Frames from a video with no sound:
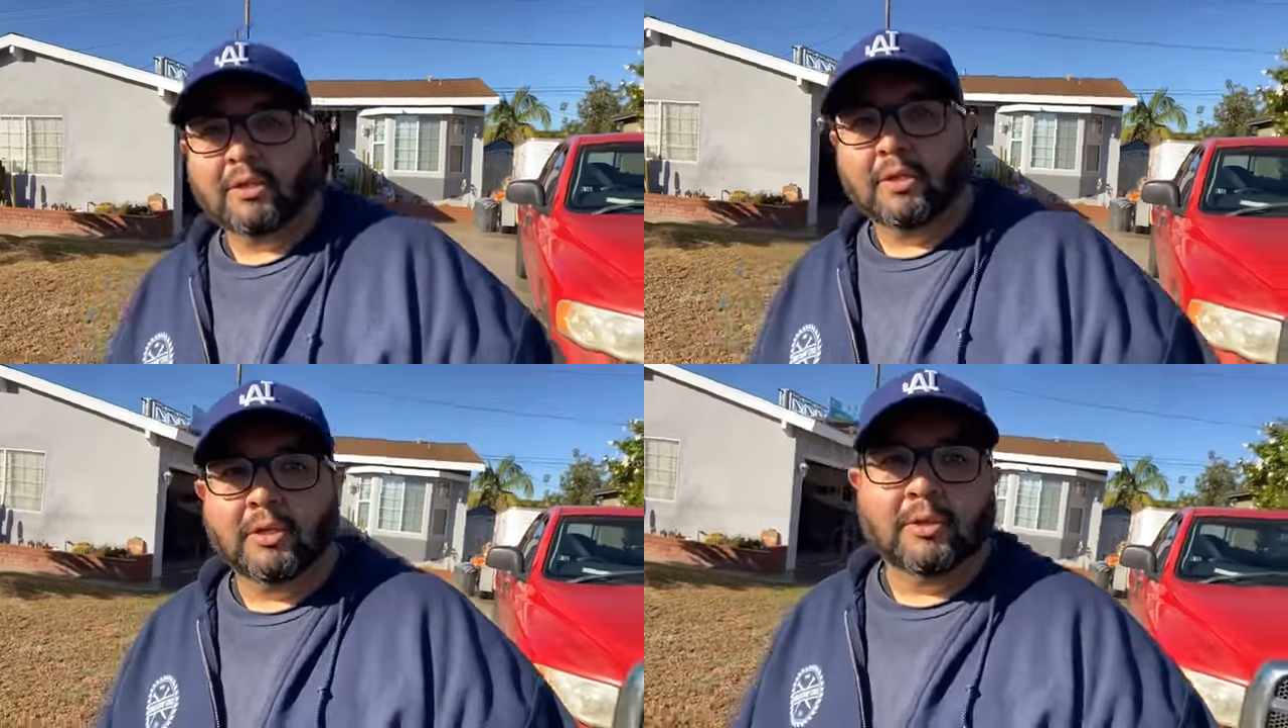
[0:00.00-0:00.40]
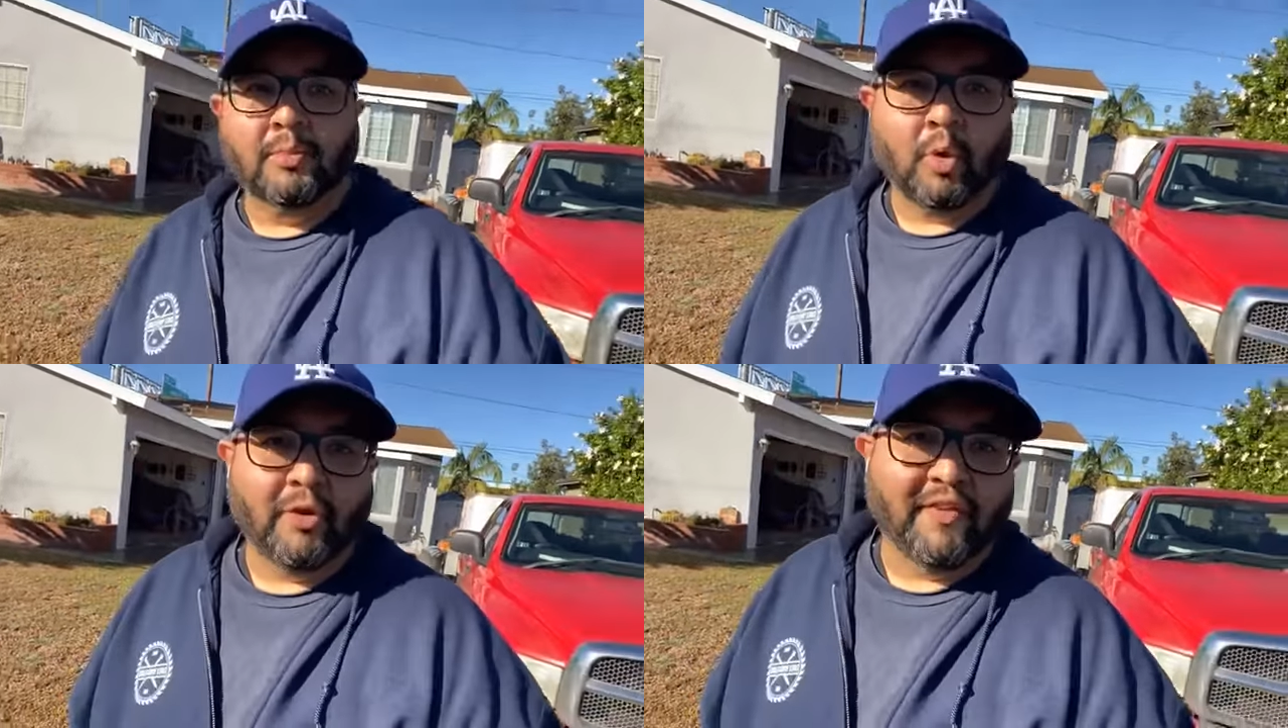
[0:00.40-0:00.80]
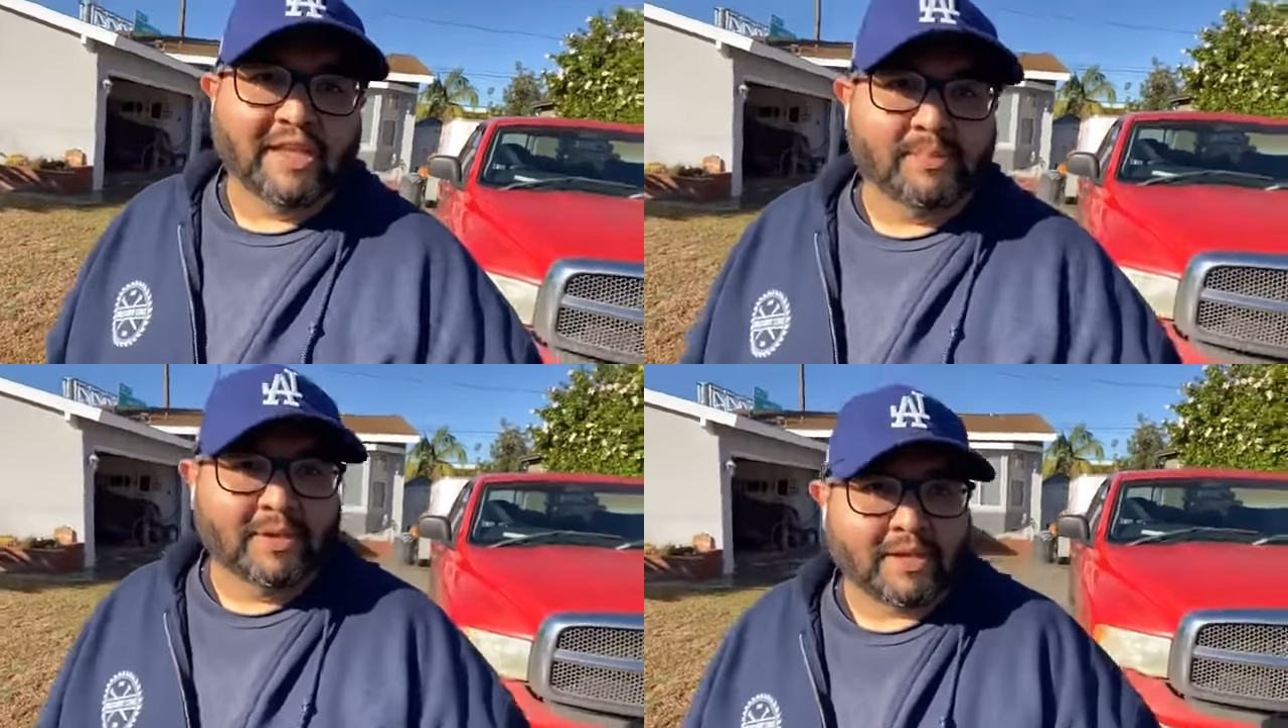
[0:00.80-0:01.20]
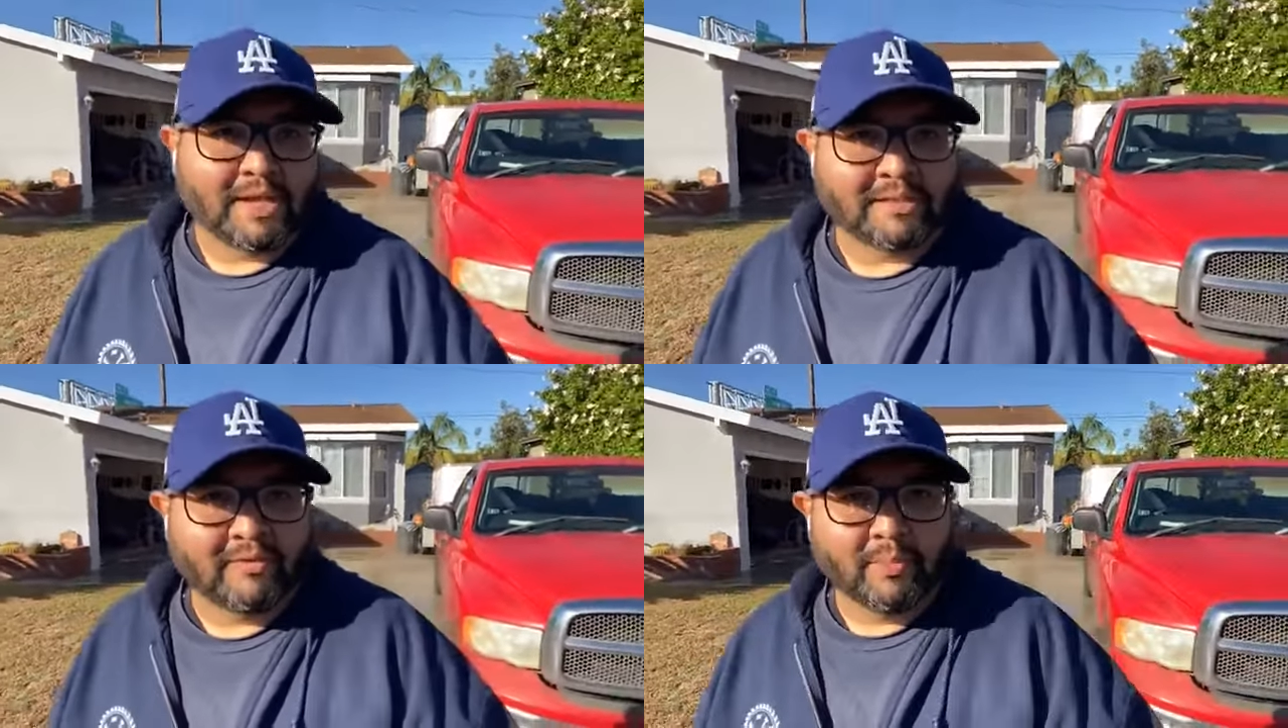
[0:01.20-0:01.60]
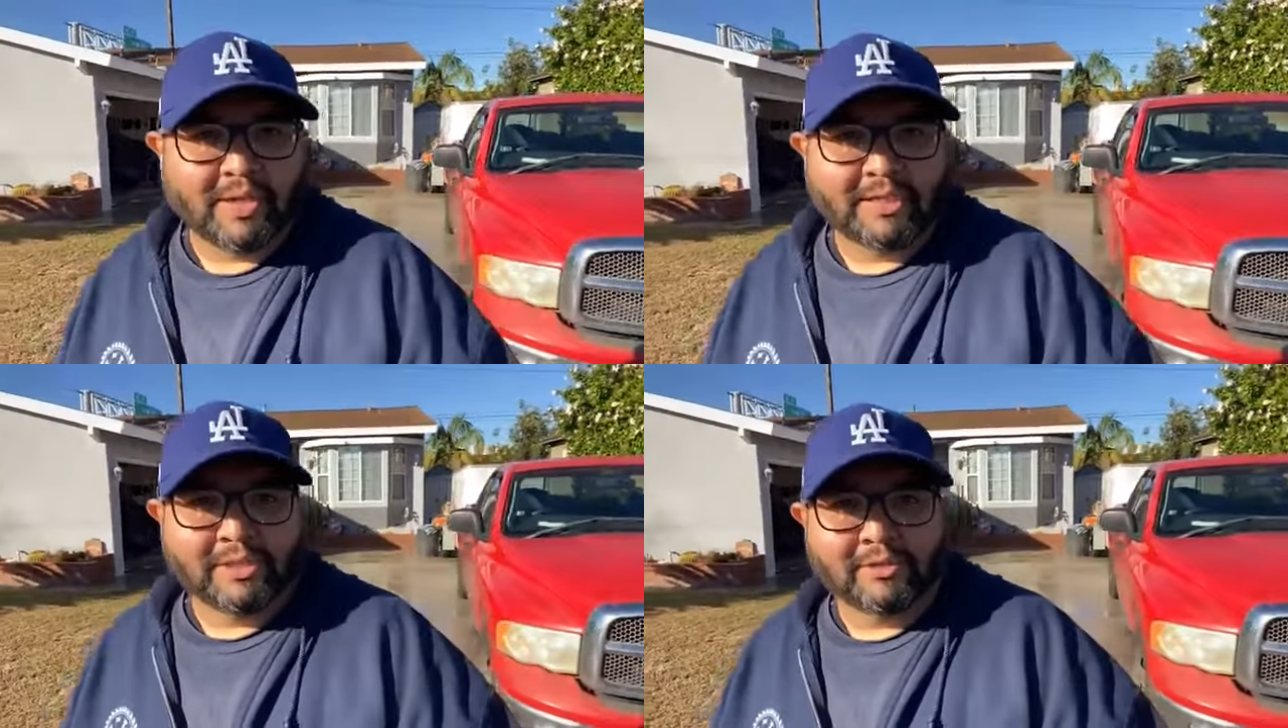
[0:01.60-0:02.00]
Good morning, Facebook. How's
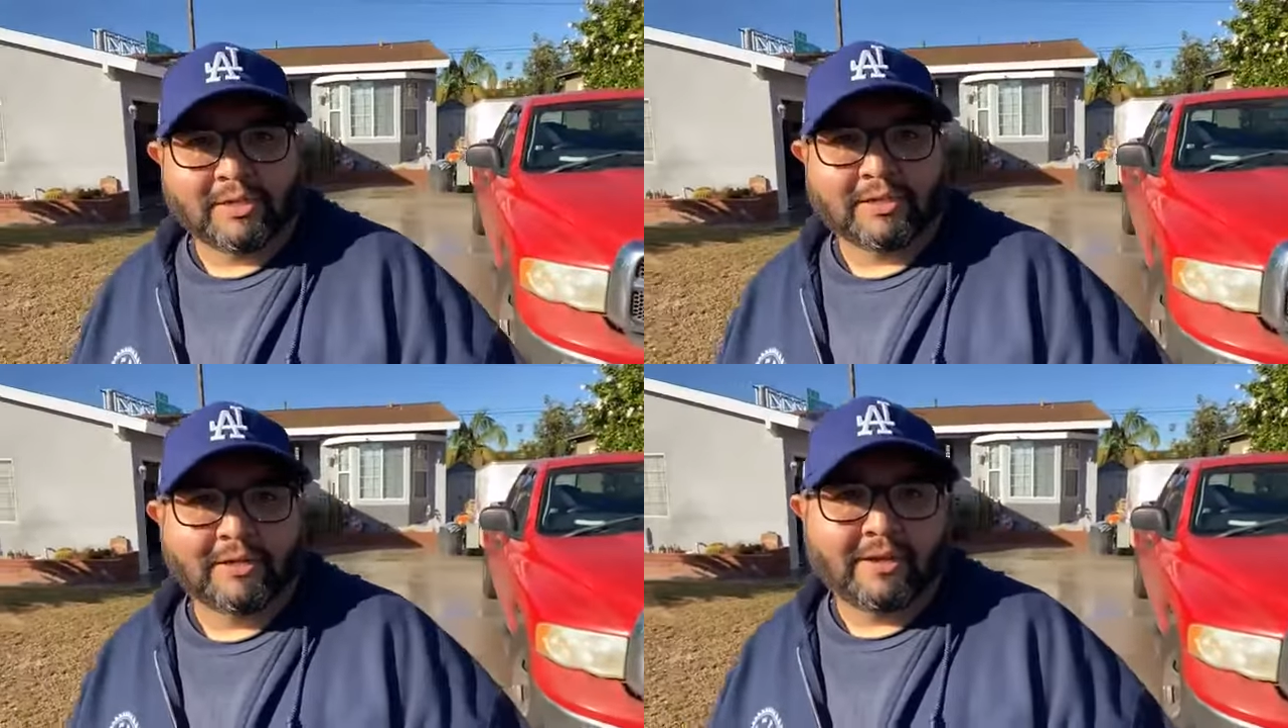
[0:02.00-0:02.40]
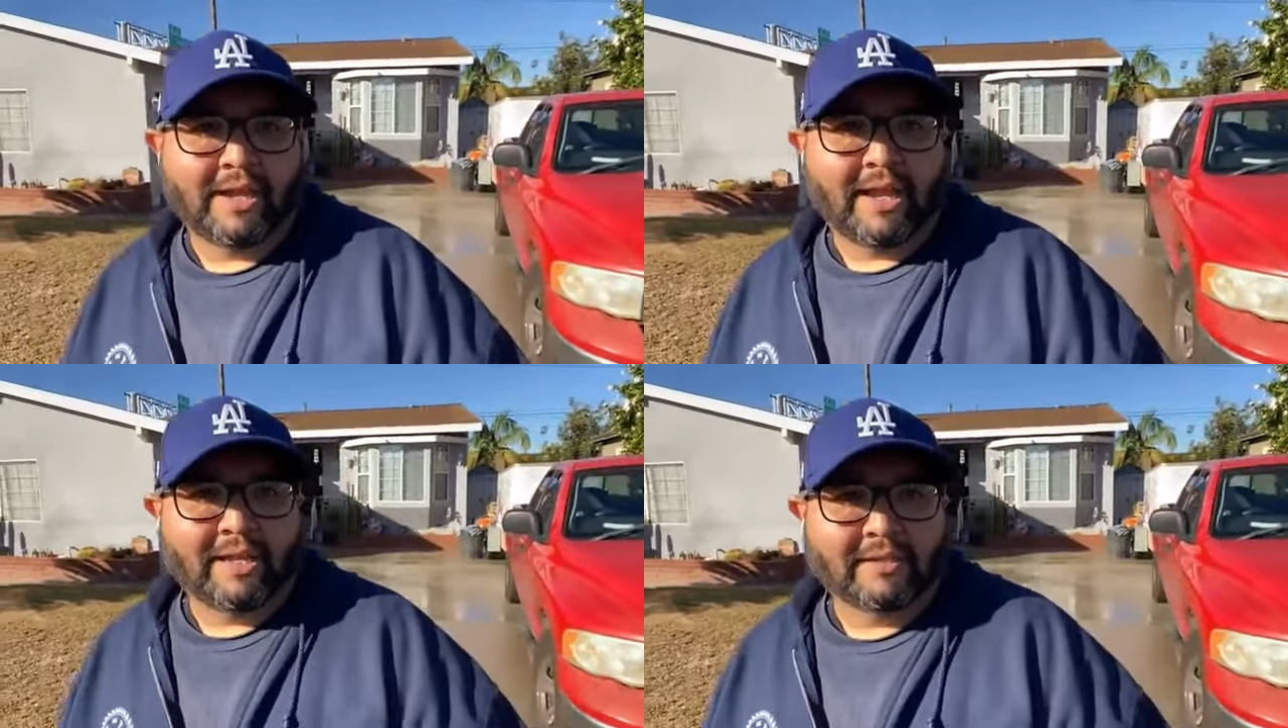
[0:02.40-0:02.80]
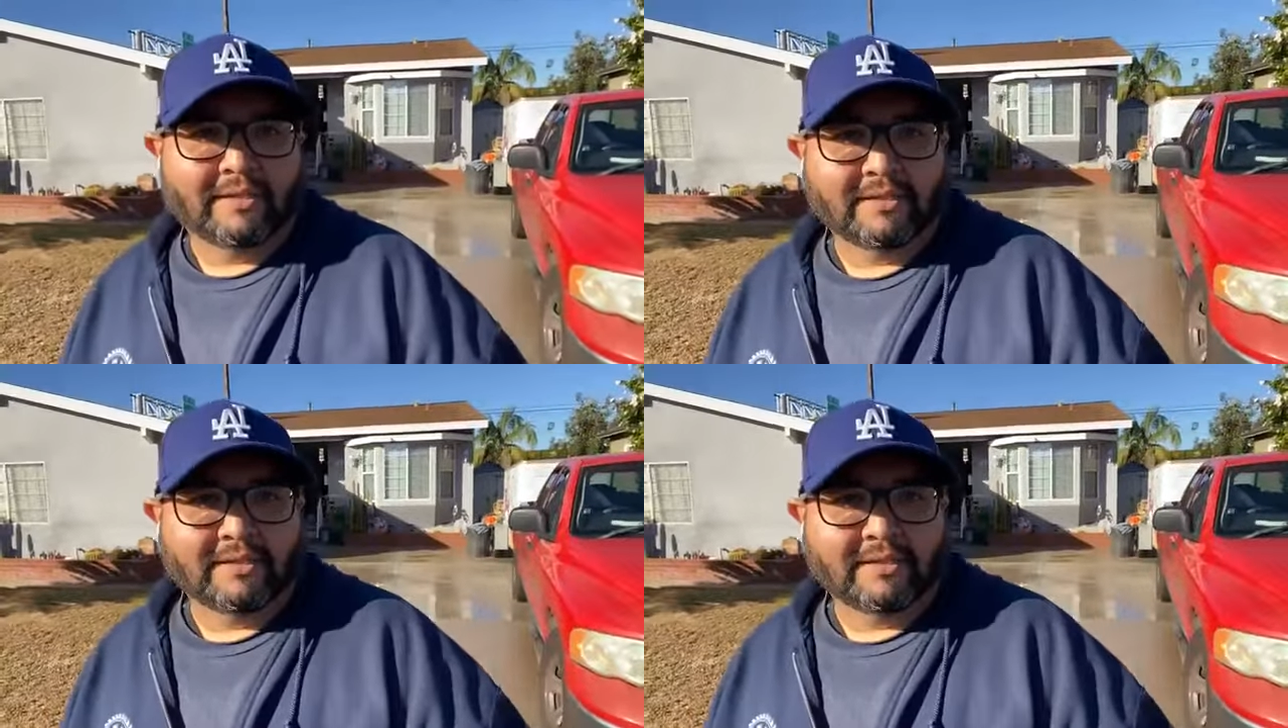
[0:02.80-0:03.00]
everybody doing out there today?